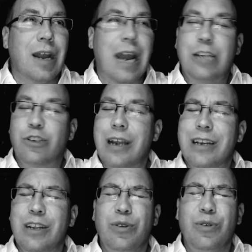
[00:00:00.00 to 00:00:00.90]
And I
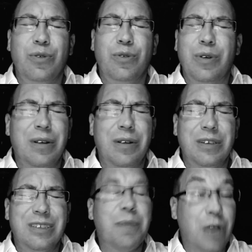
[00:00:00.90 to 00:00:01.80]
tried to do,
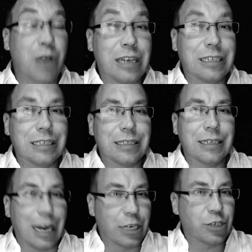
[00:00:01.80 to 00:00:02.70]

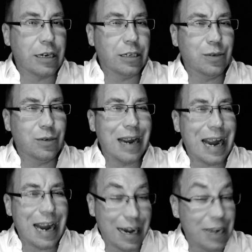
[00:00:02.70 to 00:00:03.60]
subconsciously,
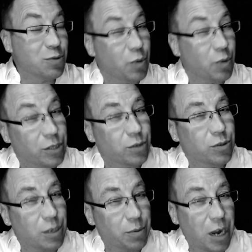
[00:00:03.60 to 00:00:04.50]
and that's what we
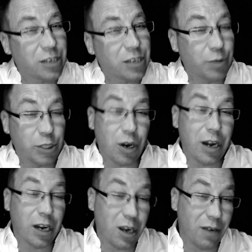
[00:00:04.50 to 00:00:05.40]
do. Subconsciously, we
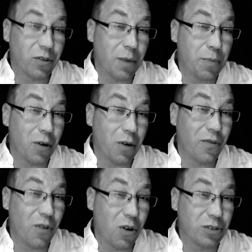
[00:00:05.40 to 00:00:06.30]
try to cover up our
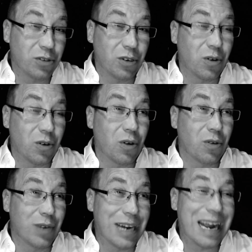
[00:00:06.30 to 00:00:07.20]
faults and
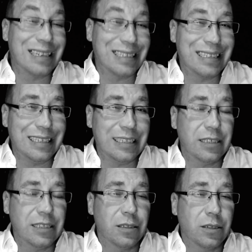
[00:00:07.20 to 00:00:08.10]
our
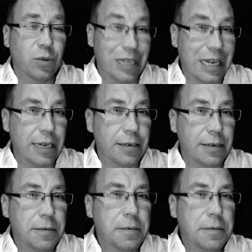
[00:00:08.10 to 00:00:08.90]
realities within.